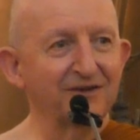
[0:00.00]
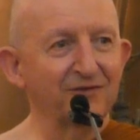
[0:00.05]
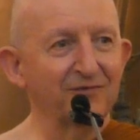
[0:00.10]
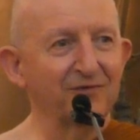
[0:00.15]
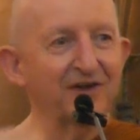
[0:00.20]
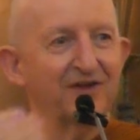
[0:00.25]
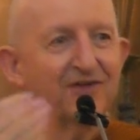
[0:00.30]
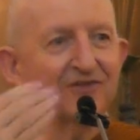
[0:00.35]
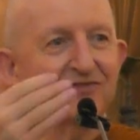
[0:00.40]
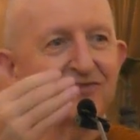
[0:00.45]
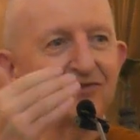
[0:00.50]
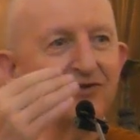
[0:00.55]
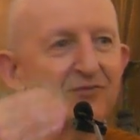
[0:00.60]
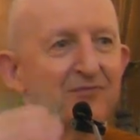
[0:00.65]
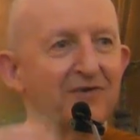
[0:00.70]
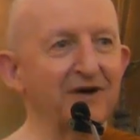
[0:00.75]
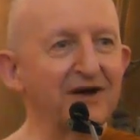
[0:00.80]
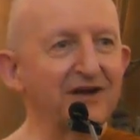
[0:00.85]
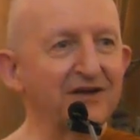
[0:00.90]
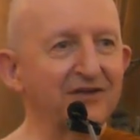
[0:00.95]
where does your
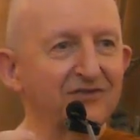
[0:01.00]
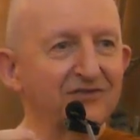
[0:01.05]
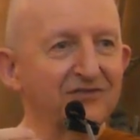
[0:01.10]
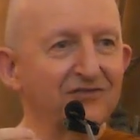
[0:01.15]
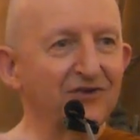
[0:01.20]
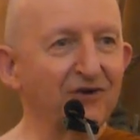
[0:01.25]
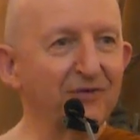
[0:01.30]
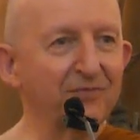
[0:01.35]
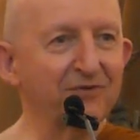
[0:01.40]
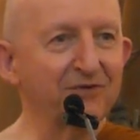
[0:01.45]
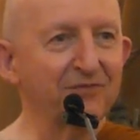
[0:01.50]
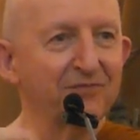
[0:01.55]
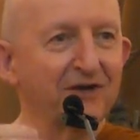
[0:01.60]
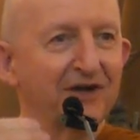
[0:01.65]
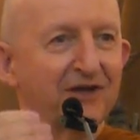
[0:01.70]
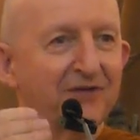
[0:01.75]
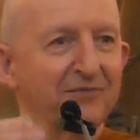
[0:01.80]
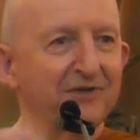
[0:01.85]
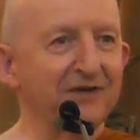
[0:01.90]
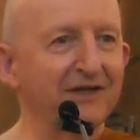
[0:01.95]
mind stop and
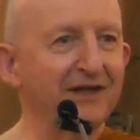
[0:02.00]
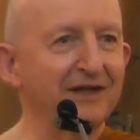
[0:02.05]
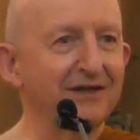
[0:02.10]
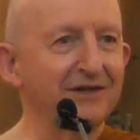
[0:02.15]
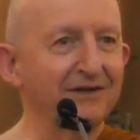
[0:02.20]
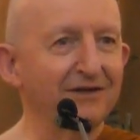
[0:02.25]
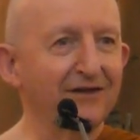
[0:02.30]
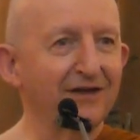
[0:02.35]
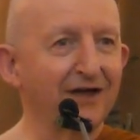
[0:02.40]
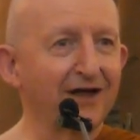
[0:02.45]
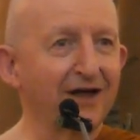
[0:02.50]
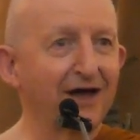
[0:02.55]
mind begin?